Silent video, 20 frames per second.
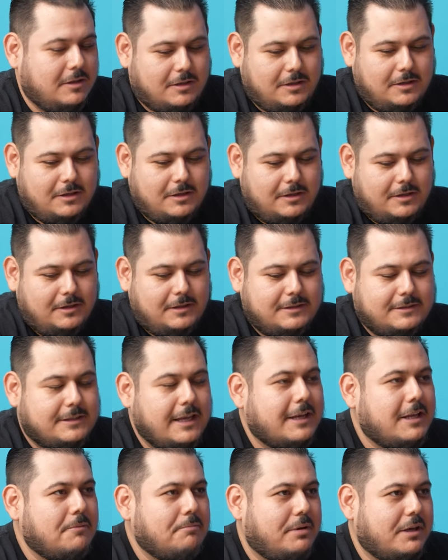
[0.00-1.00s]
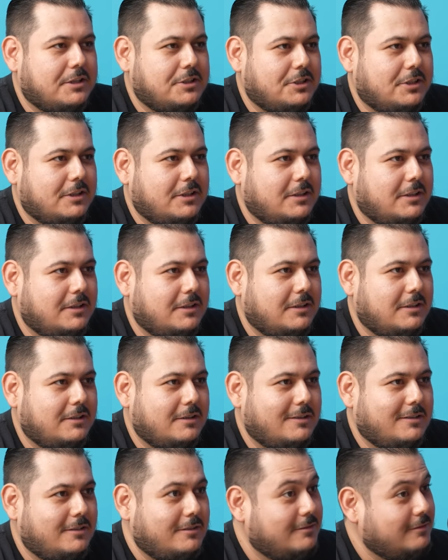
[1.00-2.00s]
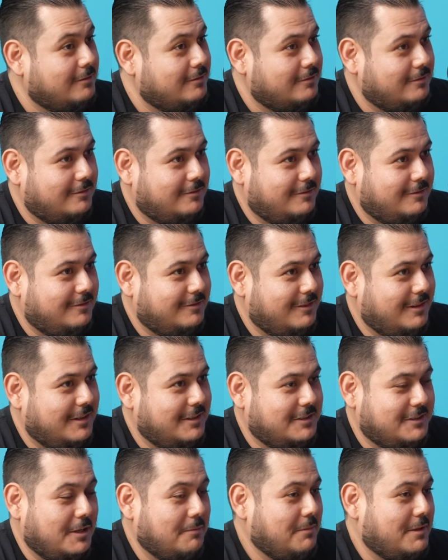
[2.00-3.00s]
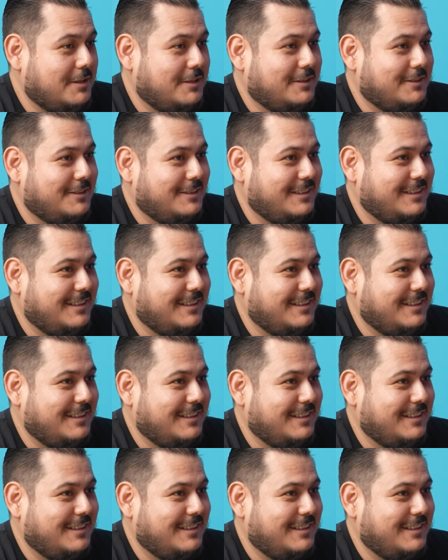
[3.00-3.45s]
Uh-huh. Second picture. Alien. There's something.